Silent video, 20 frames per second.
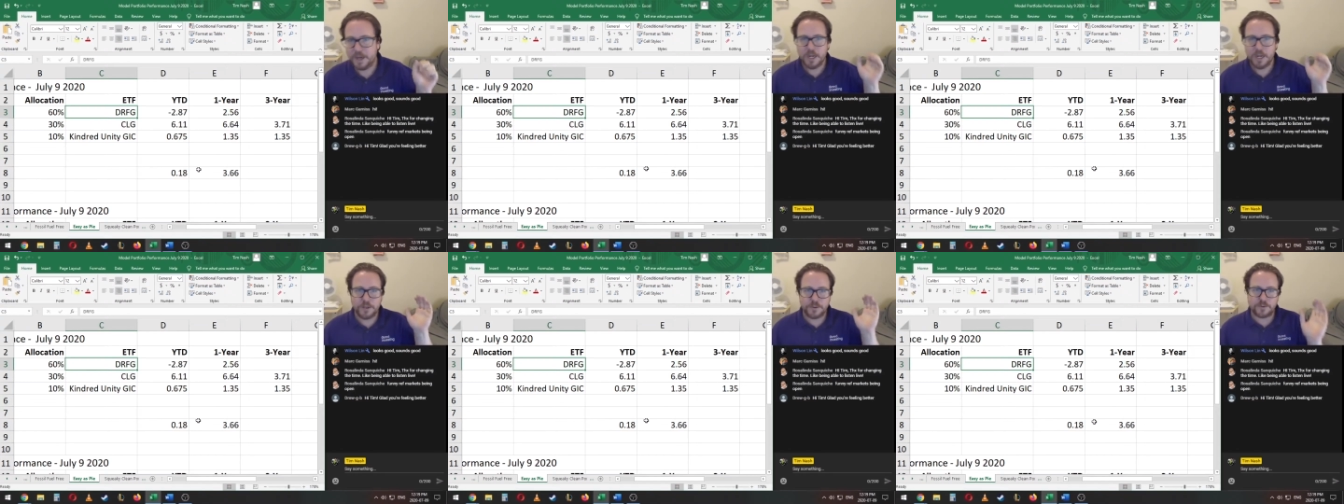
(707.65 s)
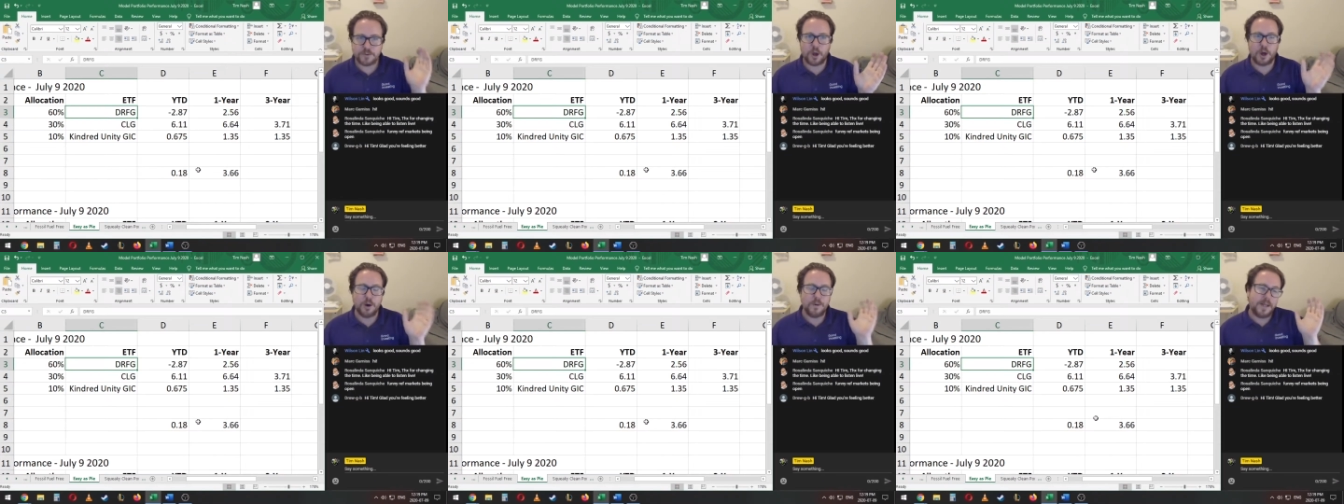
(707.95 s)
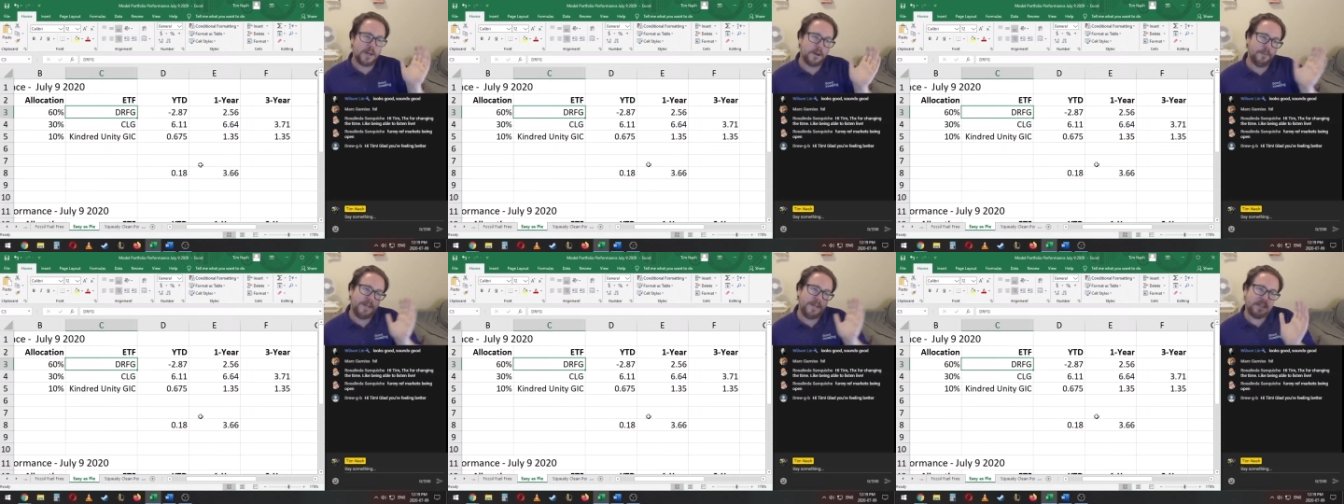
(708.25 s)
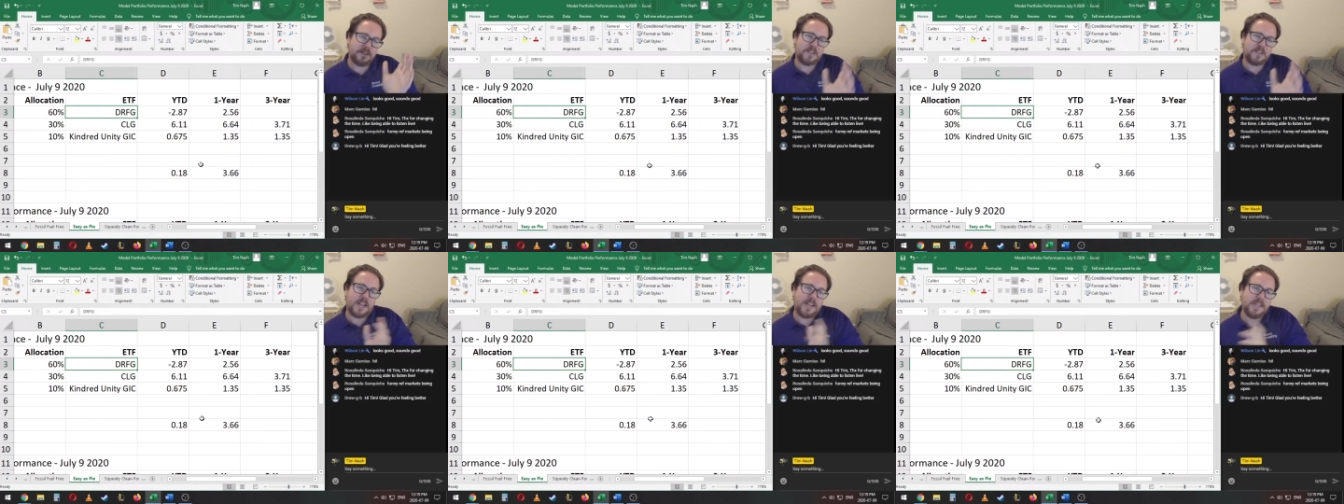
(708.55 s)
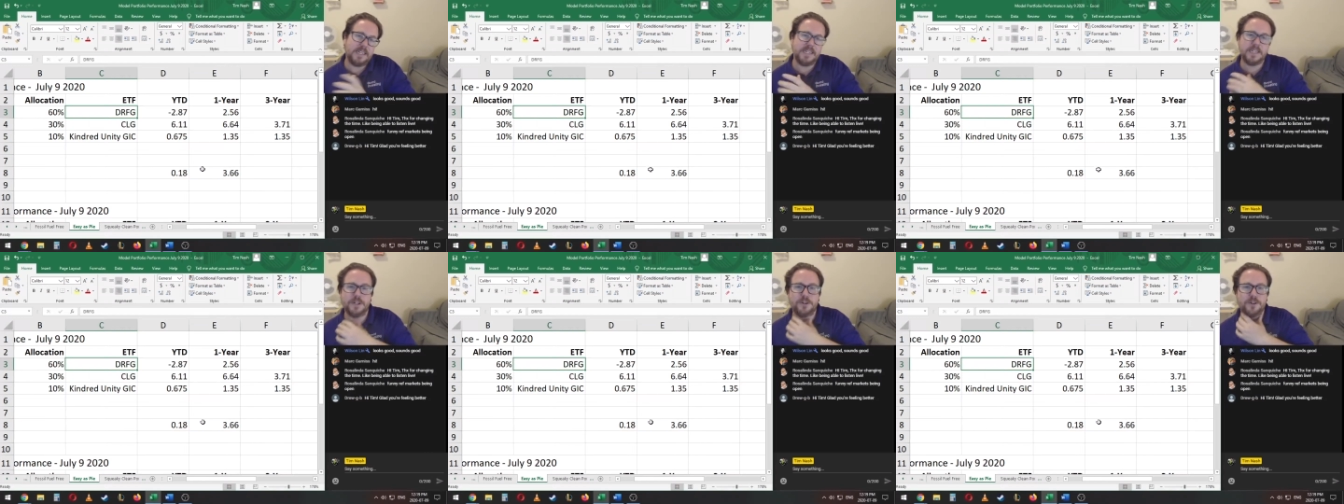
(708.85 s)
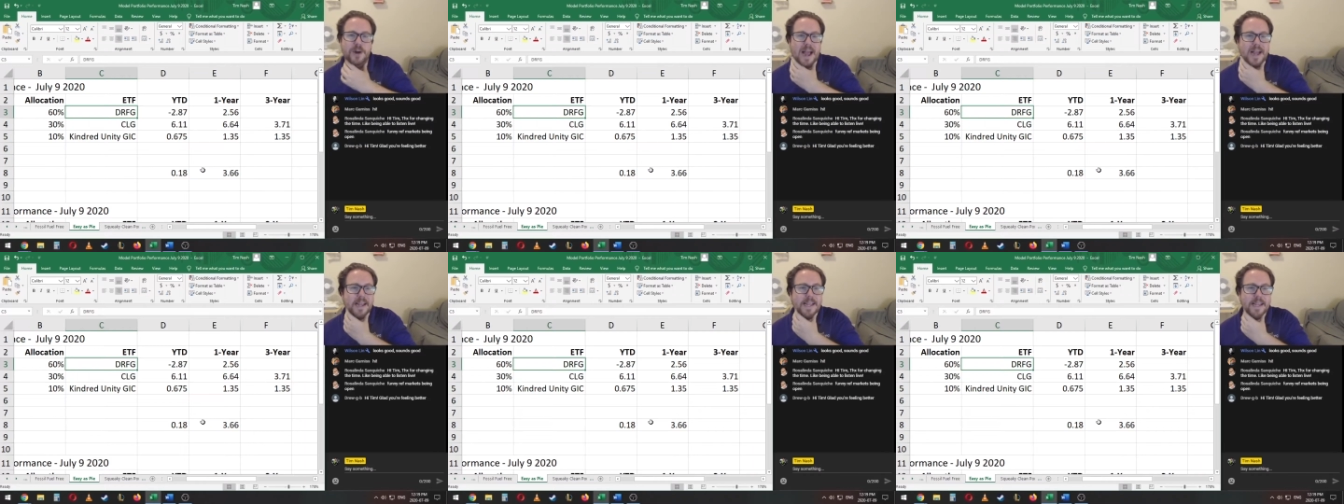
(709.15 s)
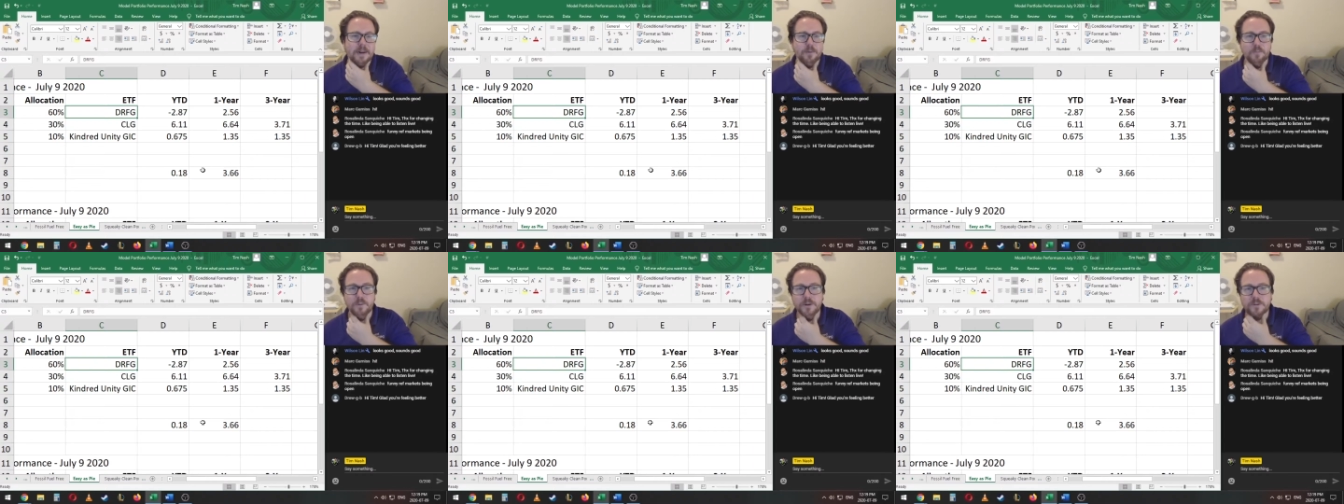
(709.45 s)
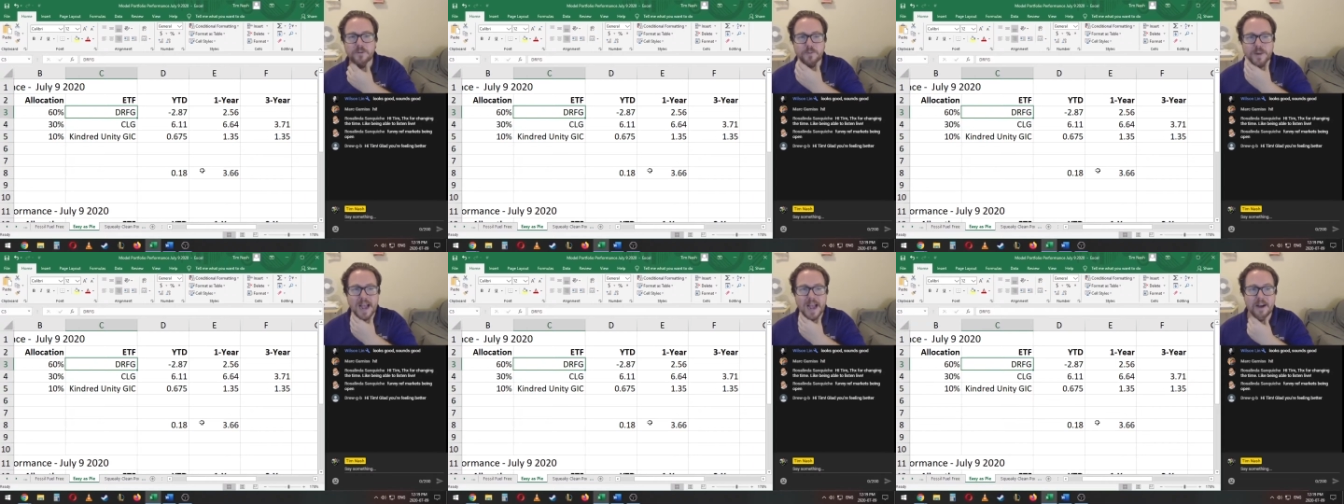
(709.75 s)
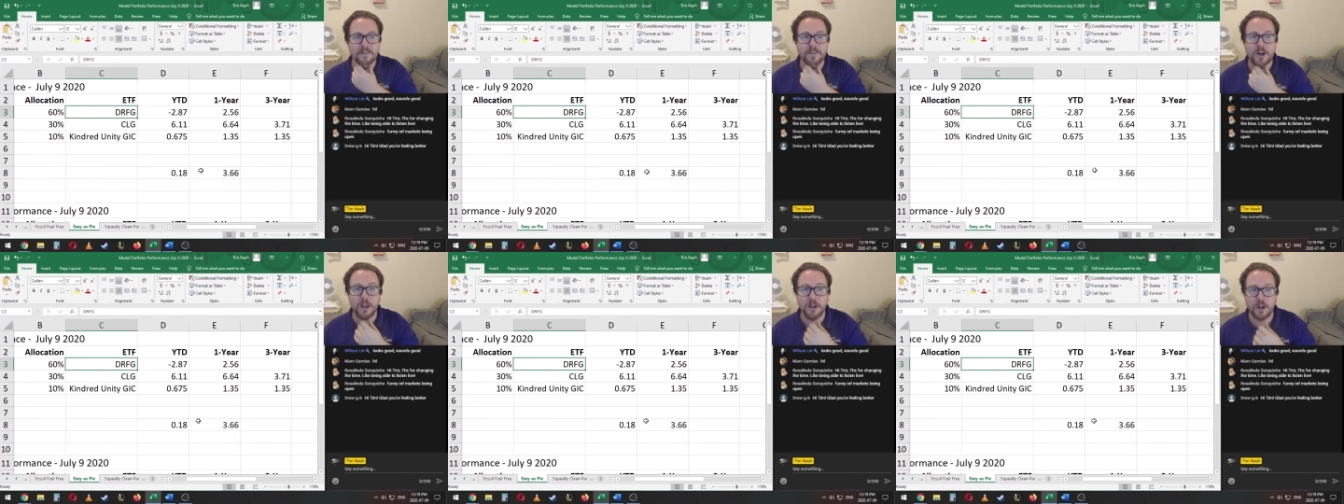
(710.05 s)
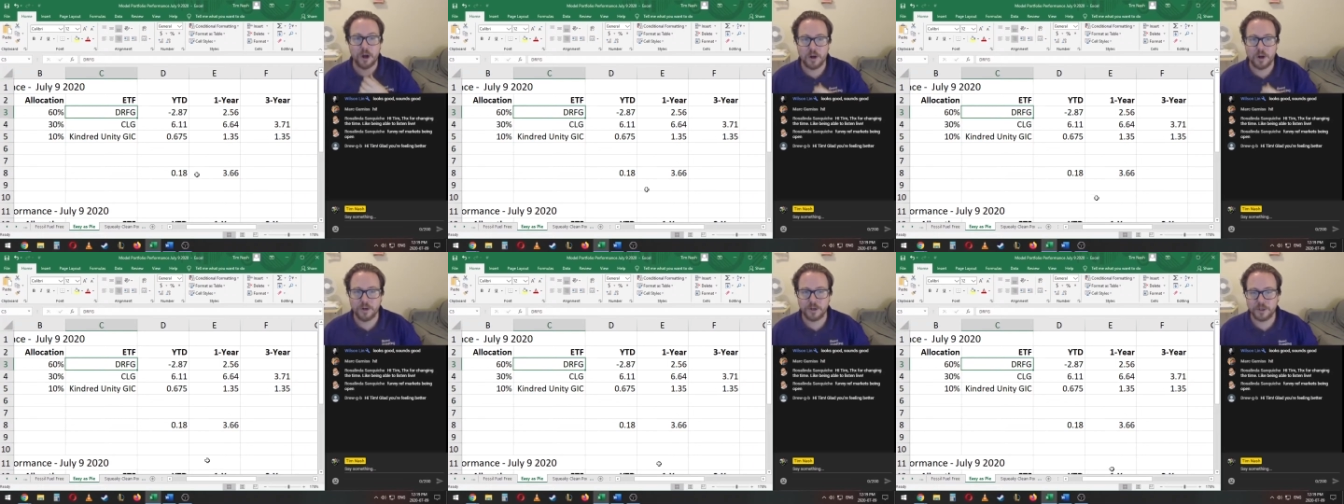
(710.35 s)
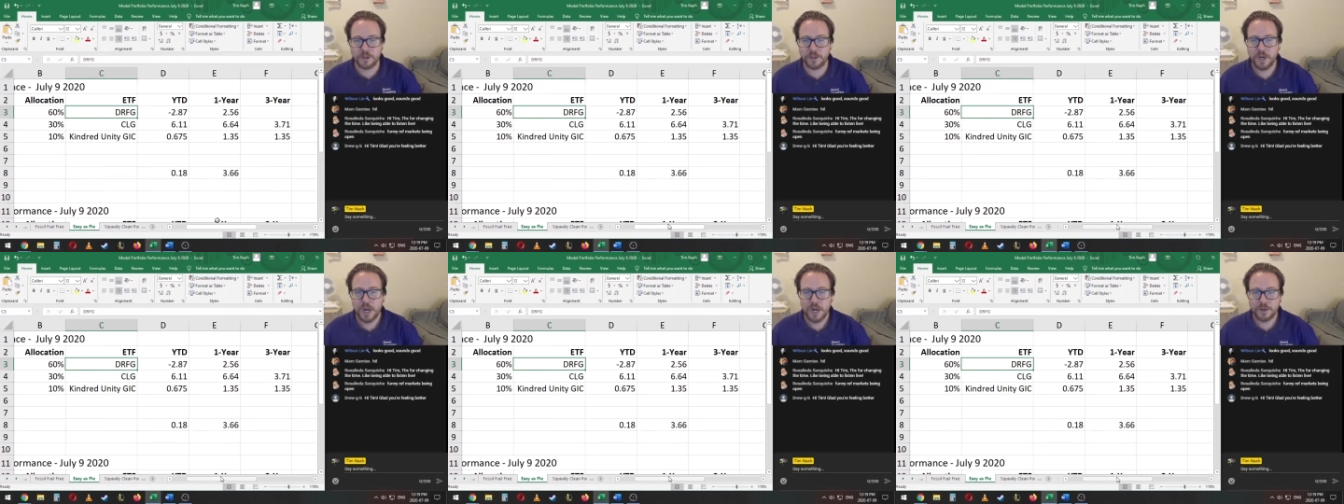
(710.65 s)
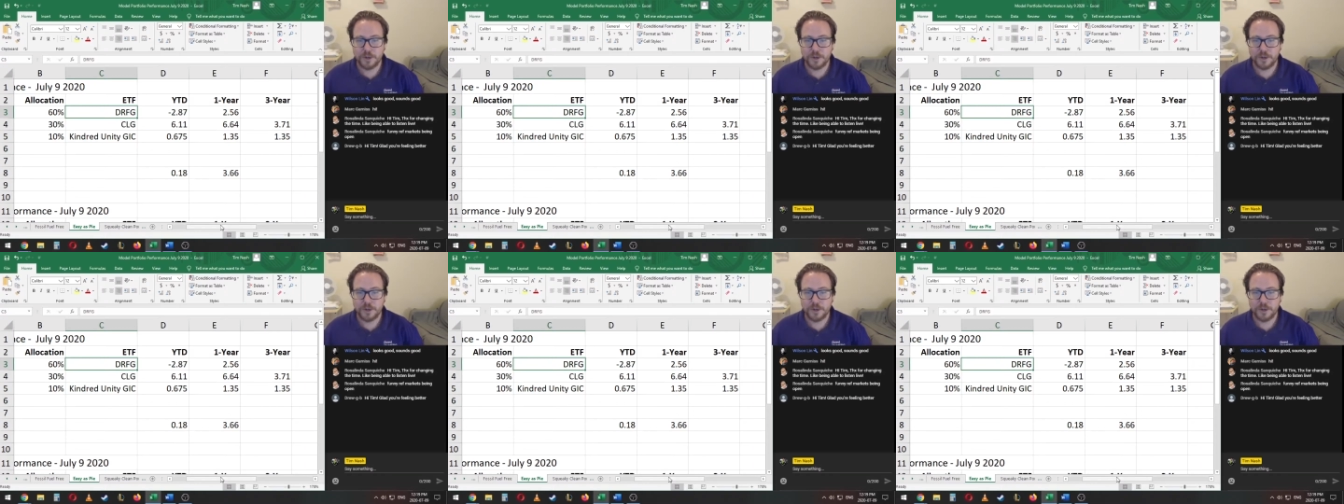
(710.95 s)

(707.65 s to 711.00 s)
So it'll be exciting to track it once we have a longer